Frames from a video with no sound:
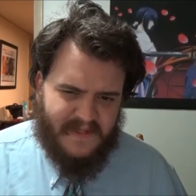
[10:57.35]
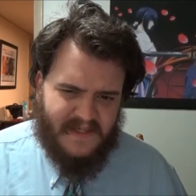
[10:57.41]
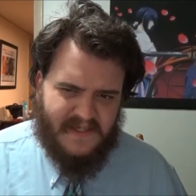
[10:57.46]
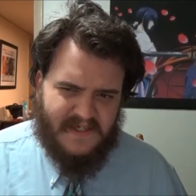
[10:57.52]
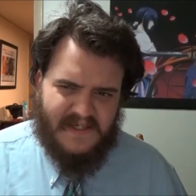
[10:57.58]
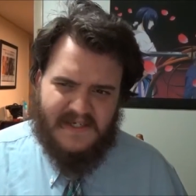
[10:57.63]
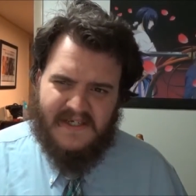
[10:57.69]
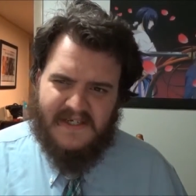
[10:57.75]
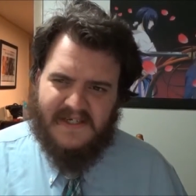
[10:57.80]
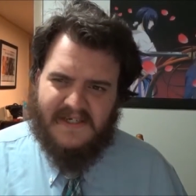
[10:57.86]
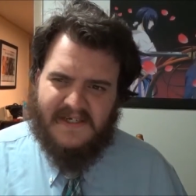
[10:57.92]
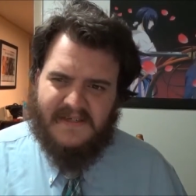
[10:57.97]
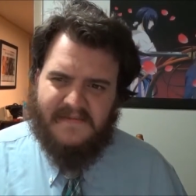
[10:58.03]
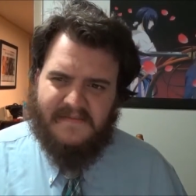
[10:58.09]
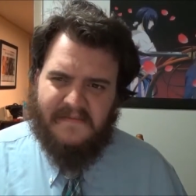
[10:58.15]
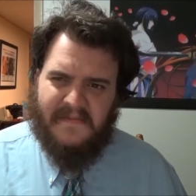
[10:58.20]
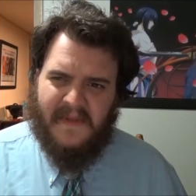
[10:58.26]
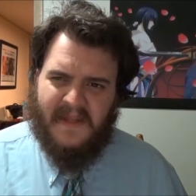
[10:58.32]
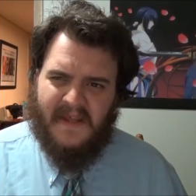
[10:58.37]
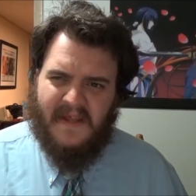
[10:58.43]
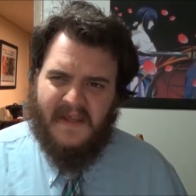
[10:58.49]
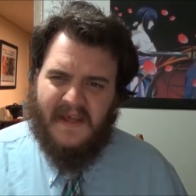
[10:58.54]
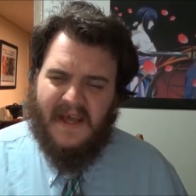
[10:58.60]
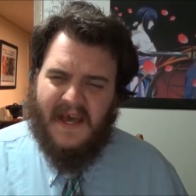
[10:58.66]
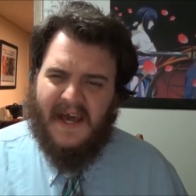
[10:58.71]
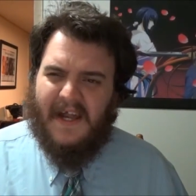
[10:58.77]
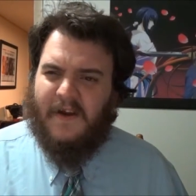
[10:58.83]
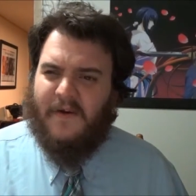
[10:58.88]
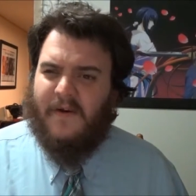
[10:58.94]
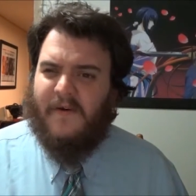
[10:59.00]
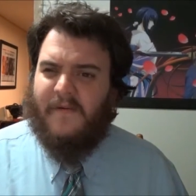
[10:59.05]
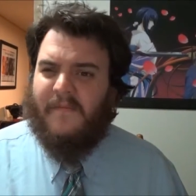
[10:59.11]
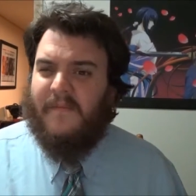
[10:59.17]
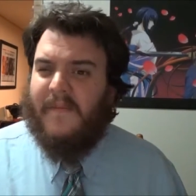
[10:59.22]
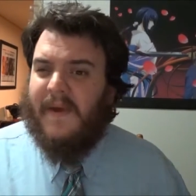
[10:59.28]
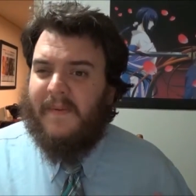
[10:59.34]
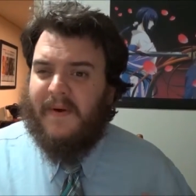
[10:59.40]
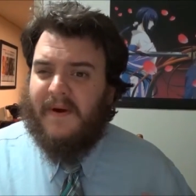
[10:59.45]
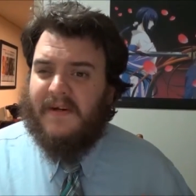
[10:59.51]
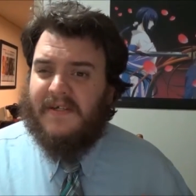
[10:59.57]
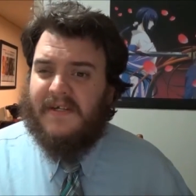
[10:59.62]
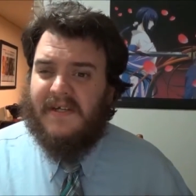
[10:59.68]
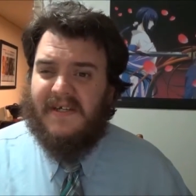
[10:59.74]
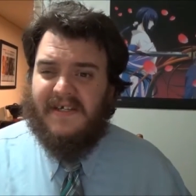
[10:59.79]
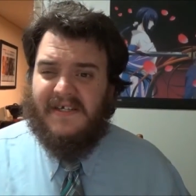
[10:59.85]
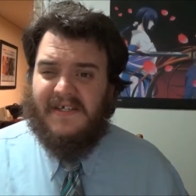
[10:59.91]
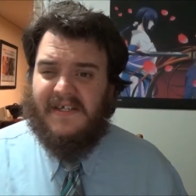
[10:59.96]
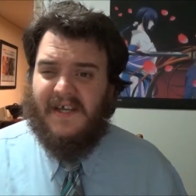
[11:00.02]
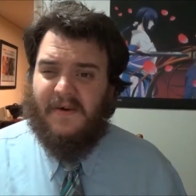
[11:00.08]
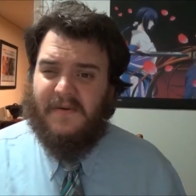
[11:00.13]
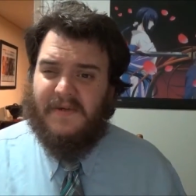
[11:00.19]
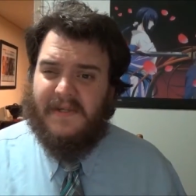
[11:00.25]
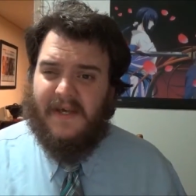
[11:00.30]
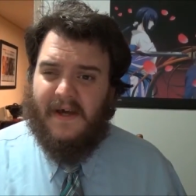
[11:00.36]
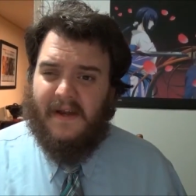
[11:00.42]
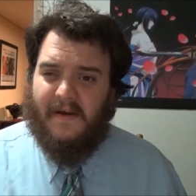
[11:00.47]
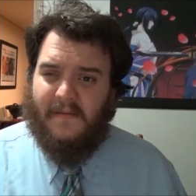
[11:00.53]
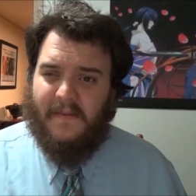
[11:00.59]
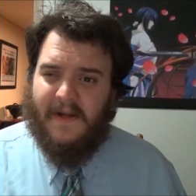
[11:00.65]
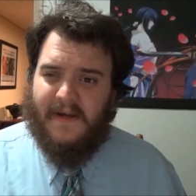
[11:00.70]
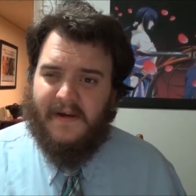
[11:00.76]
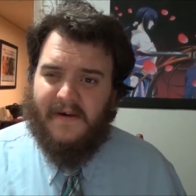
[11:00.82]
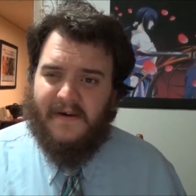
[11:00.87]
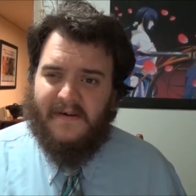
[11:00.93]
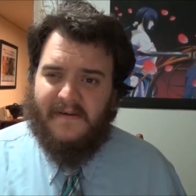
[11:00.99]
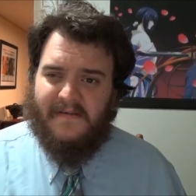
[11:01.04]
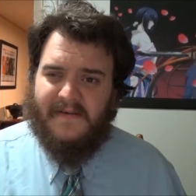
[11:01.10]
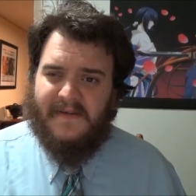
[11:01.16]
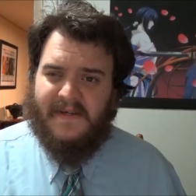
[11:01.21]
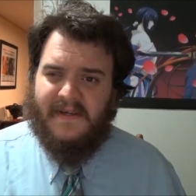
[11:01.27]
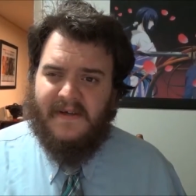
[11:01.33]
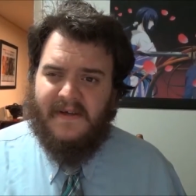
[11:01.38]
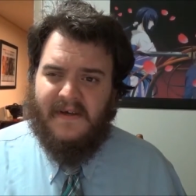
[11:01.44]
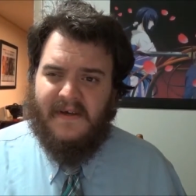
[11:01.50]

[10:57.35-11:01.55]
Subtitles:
She just, I don't know. Me personally, she's always got on my nerves,